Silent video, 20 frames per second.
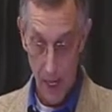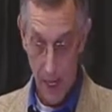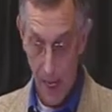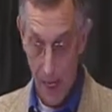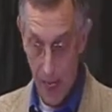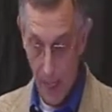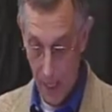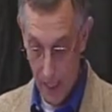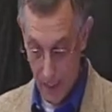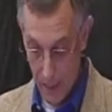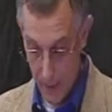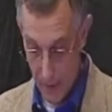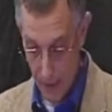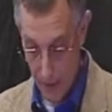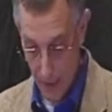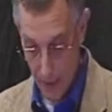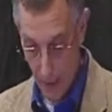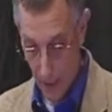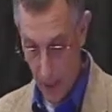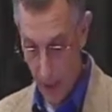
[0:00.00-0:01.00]
And
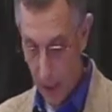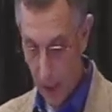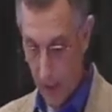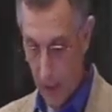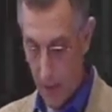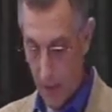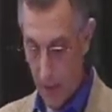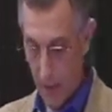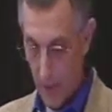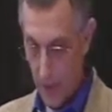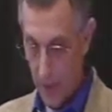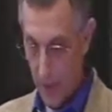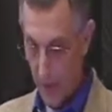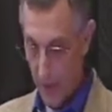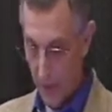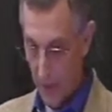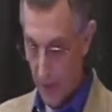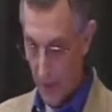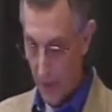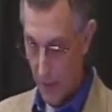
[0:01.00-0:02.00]

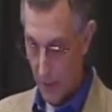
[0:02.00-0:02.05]
again,